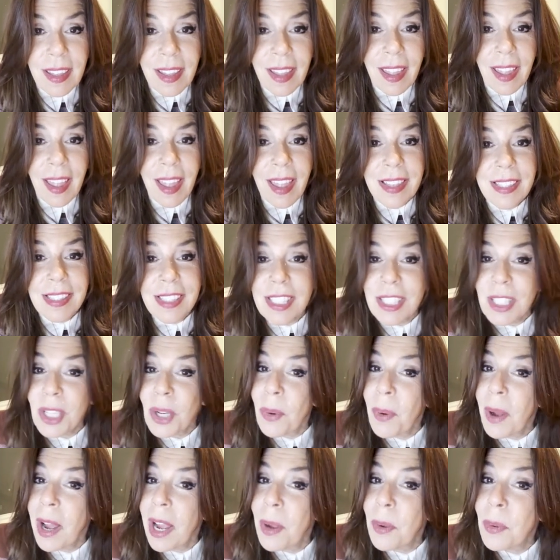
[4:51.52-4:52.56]
And so
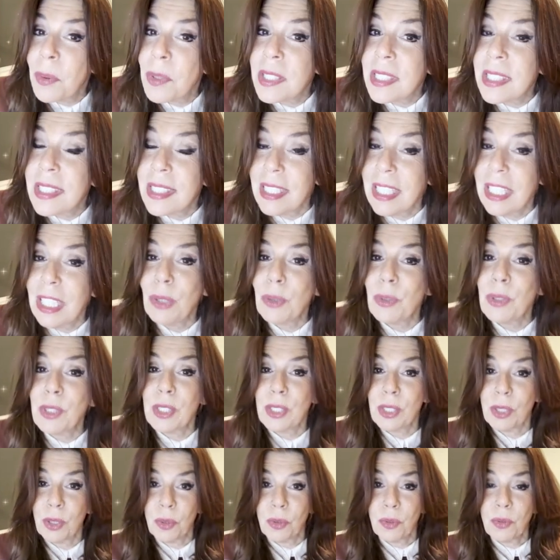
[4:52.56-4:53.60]
I will see you
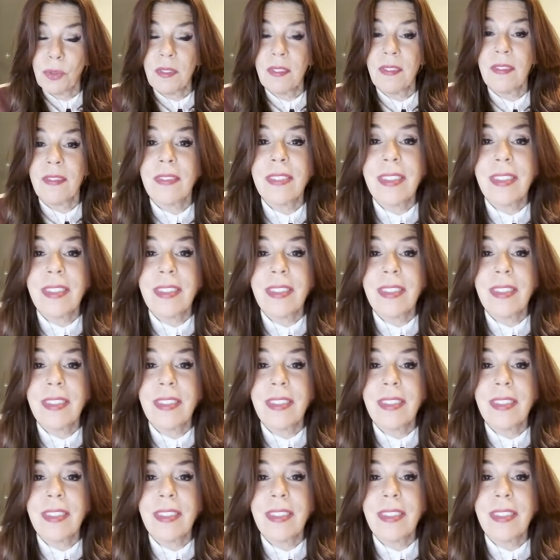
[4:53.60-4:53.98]
soon.